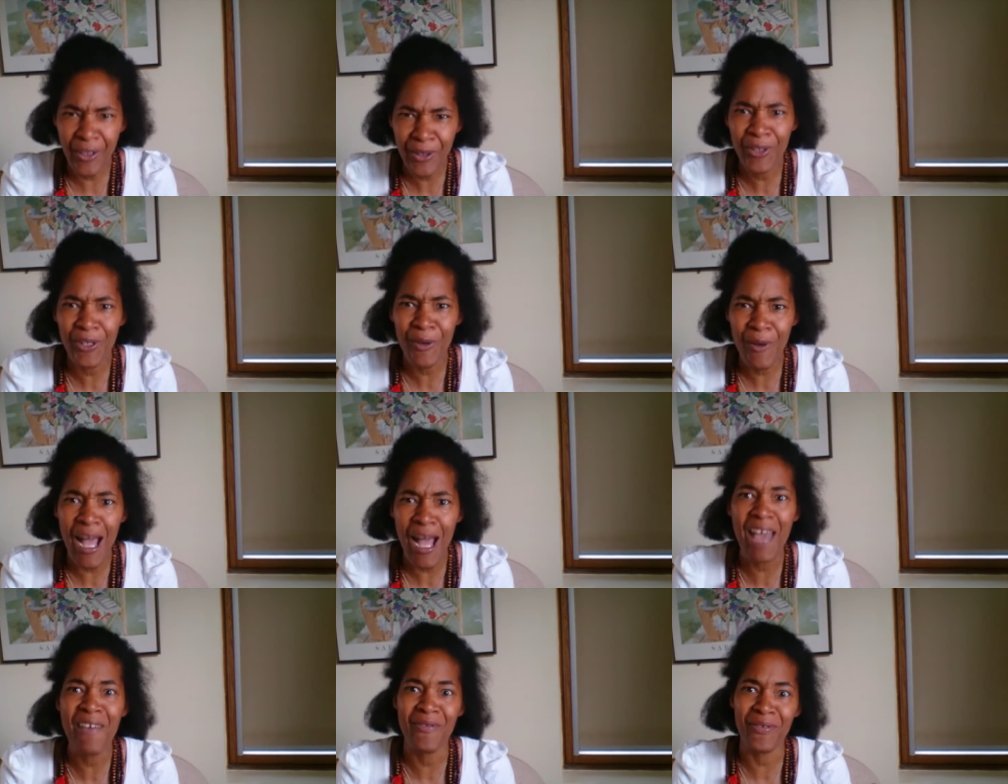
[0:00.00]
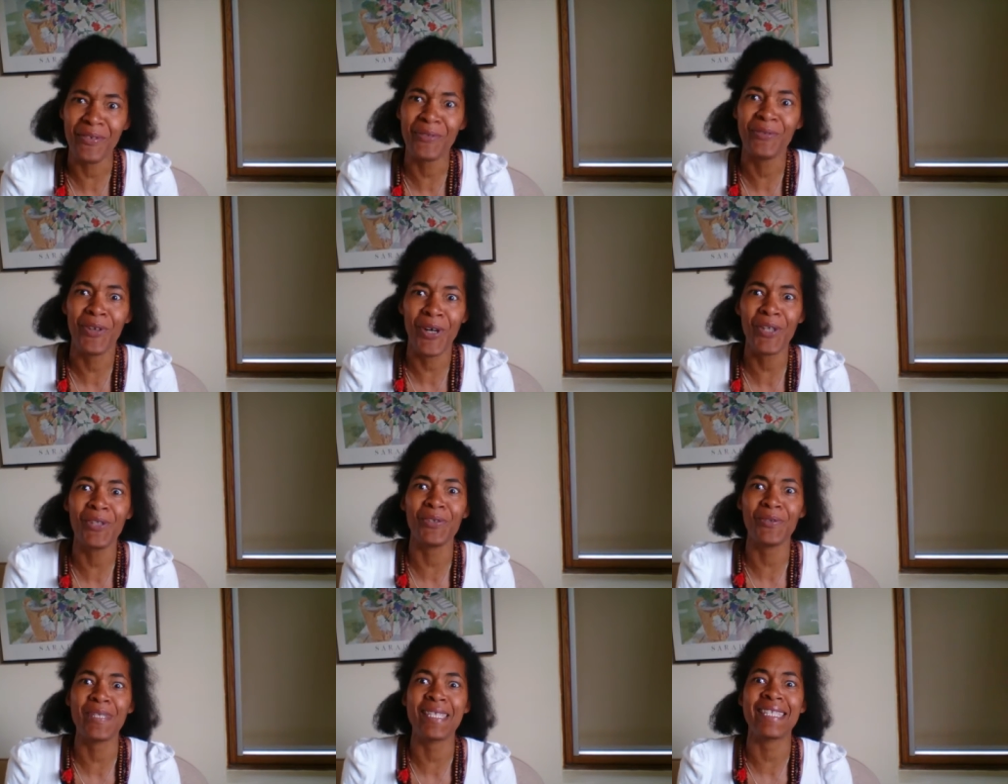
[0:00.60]
I don't know why
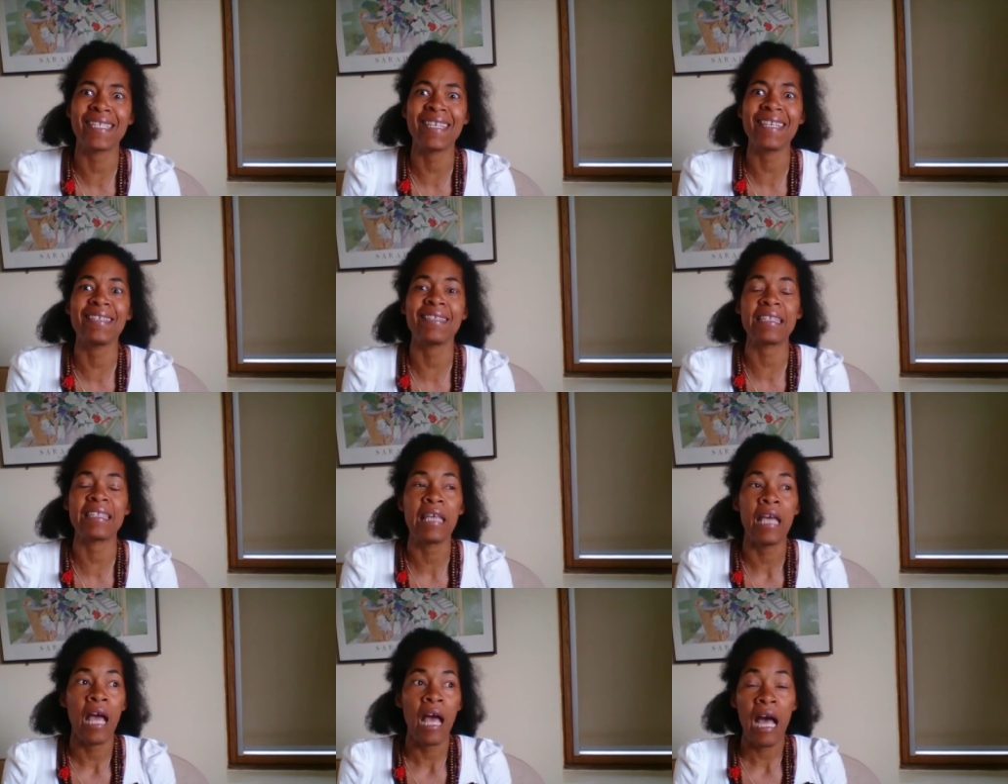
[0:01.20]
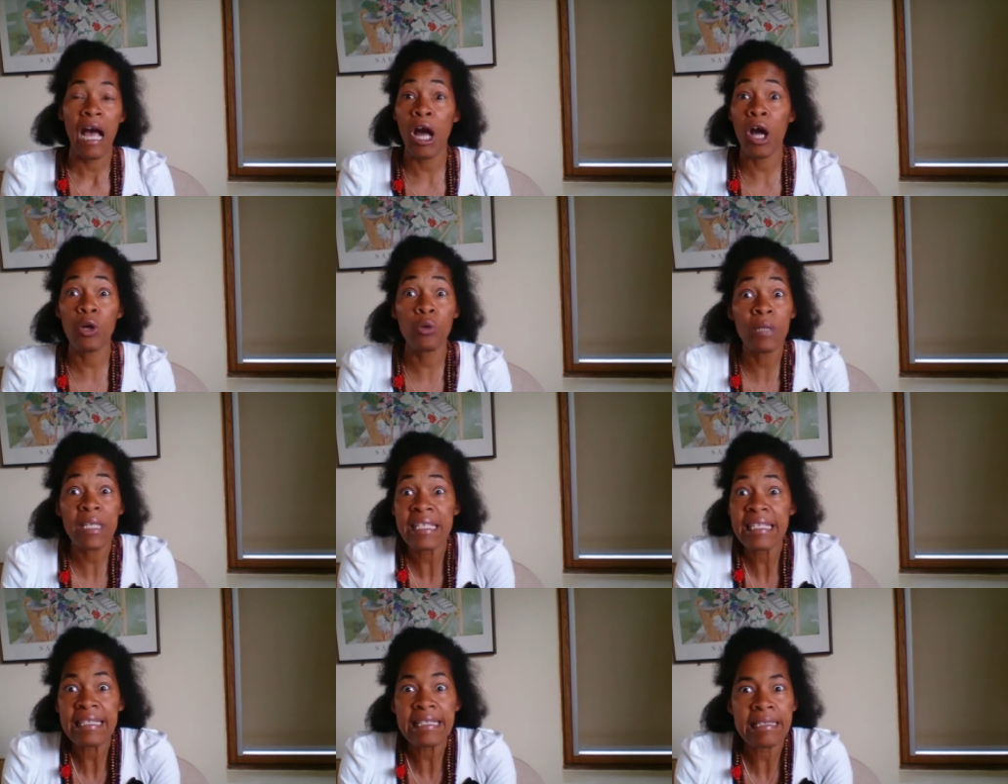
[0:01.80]
for you it's easy. I
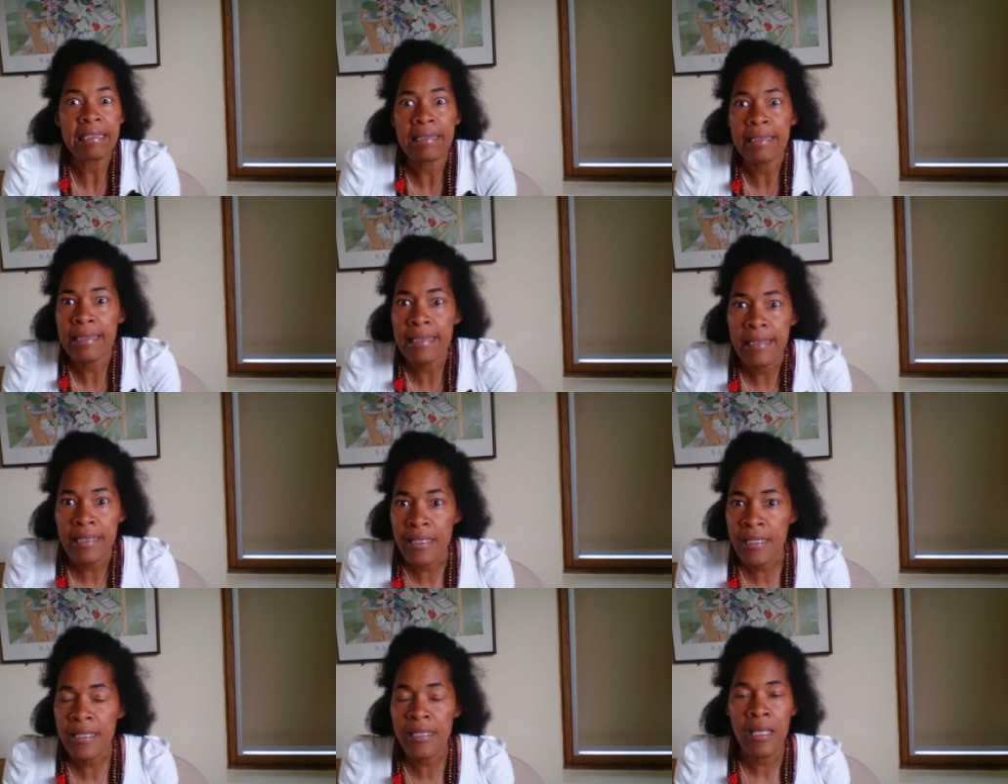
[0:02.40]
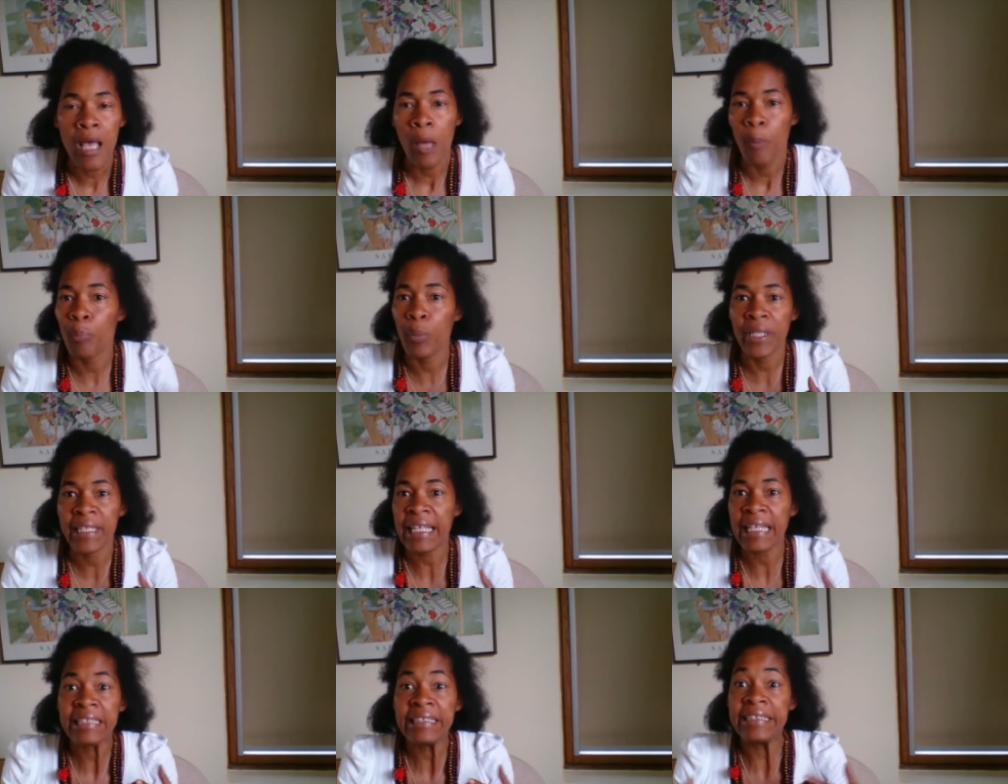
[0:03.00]
always did this,
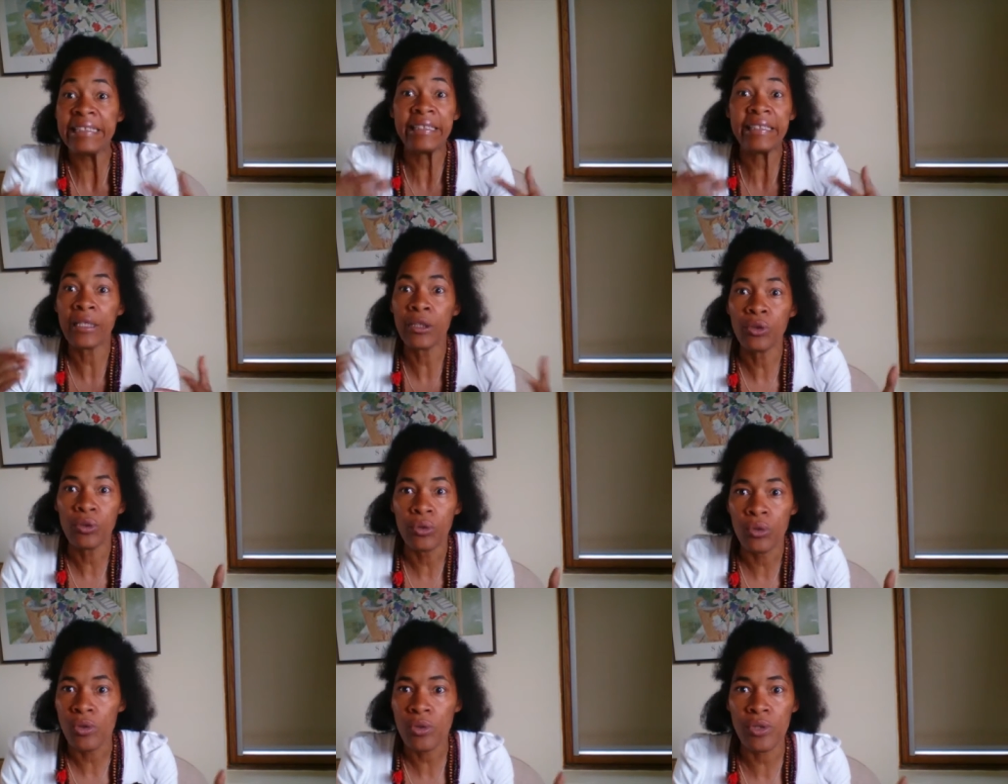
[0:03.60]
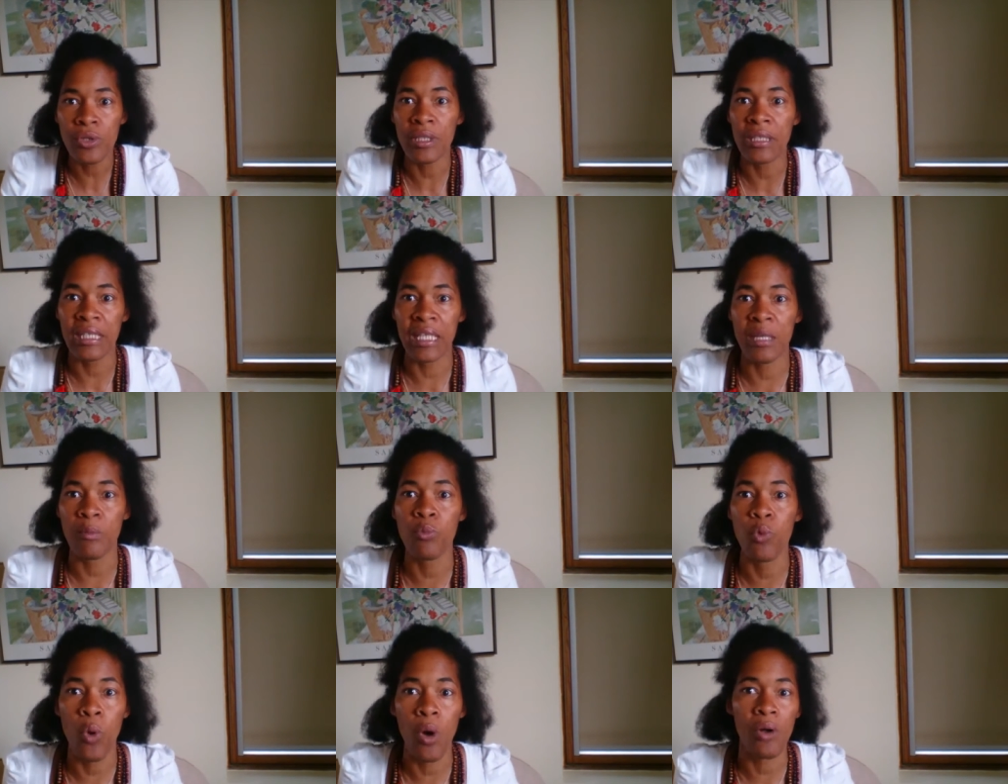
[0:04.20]
but I didn't know the
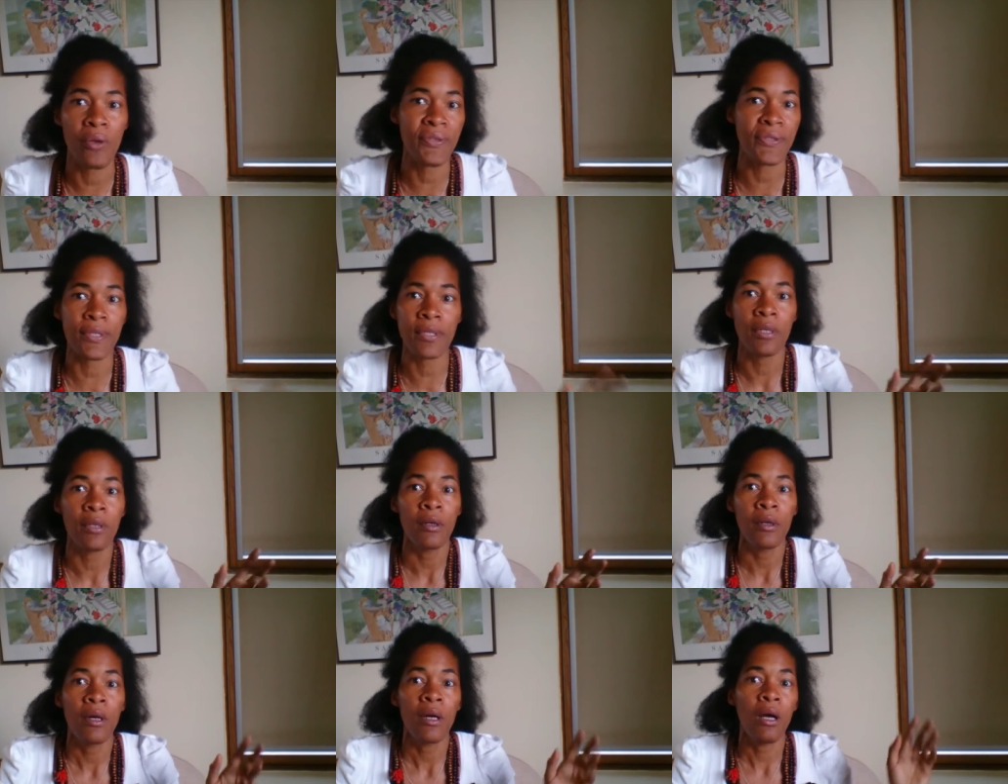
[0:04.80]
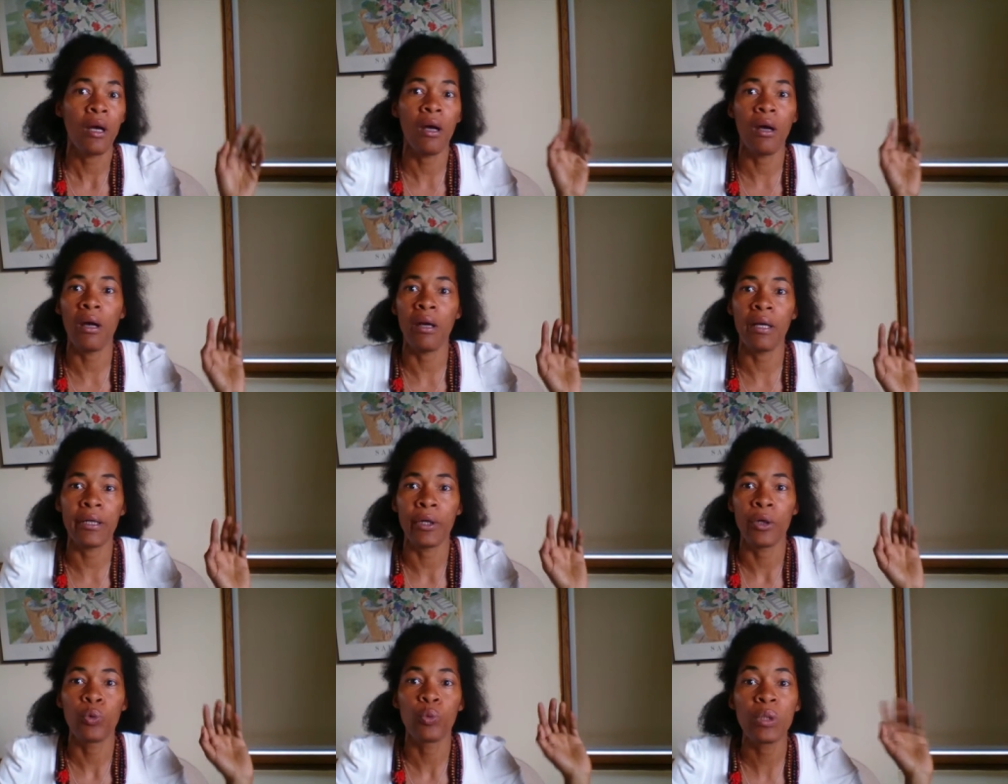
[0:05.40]
name was uh,
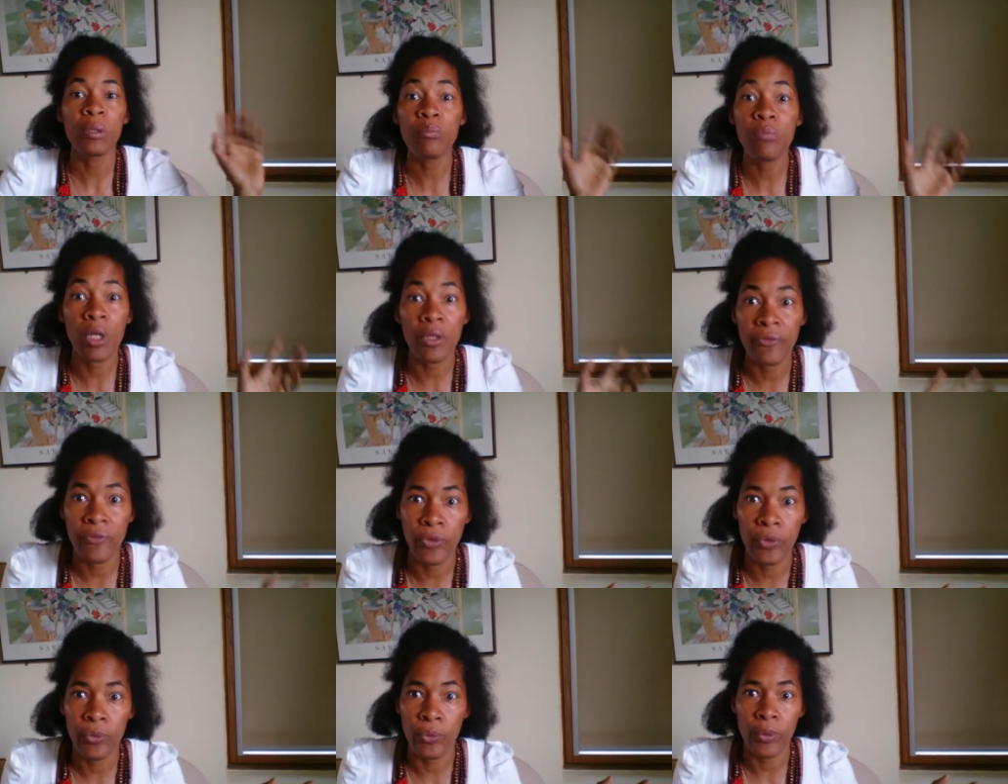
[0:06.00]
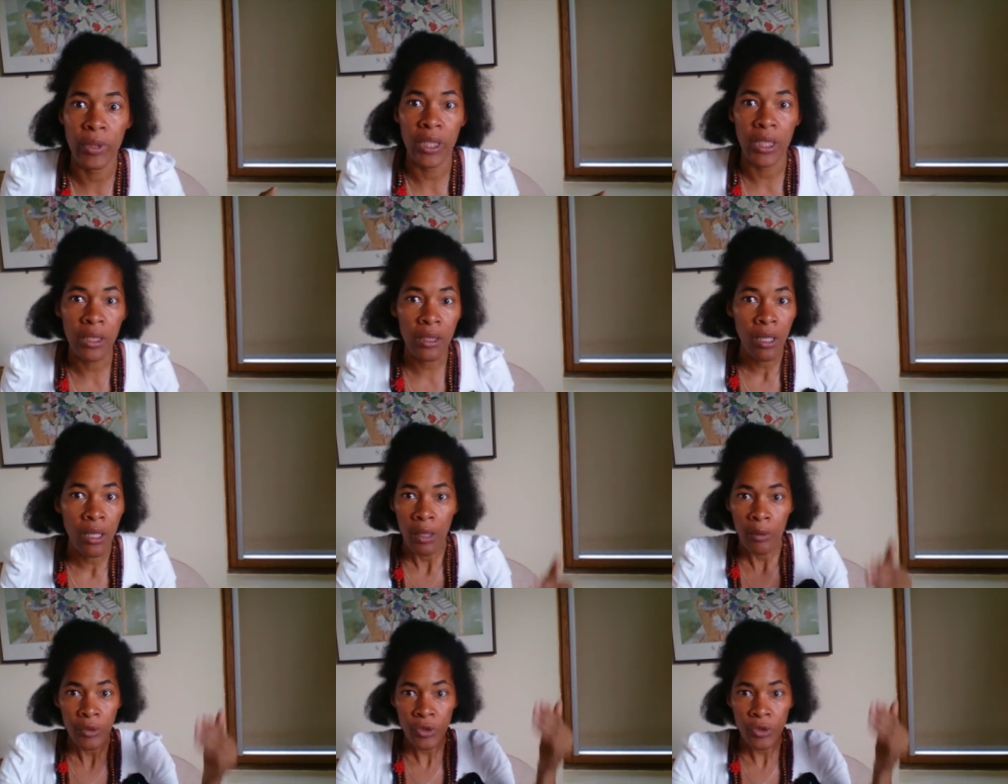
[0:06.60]
remote viewing.